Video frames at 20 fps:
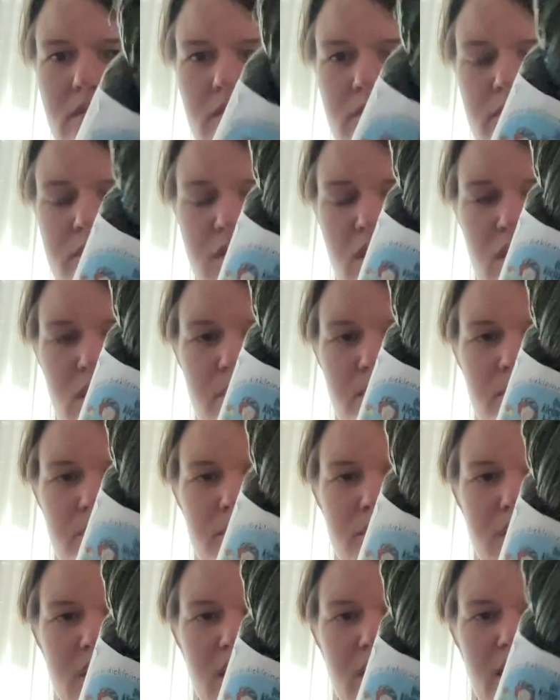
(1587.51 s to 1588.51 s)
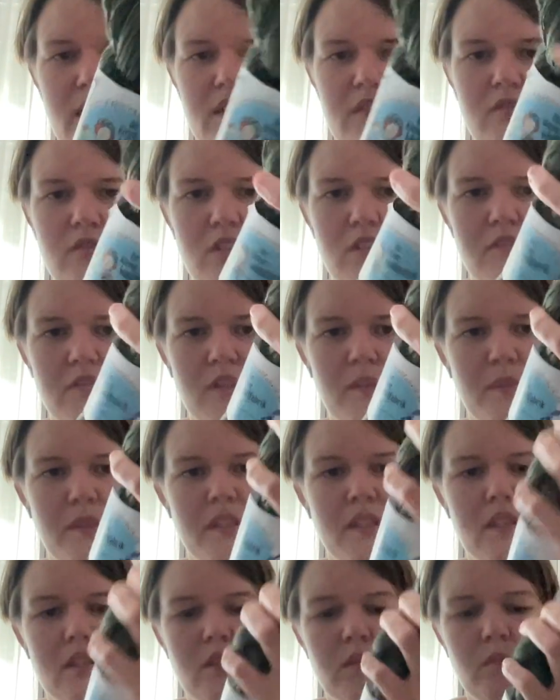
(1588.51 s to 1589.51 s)
from Die Kleine
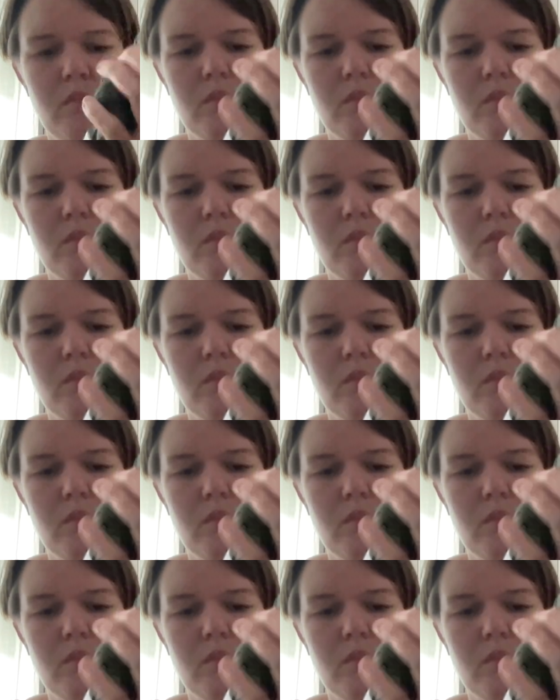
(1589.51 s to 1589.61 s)
Wollfabrik.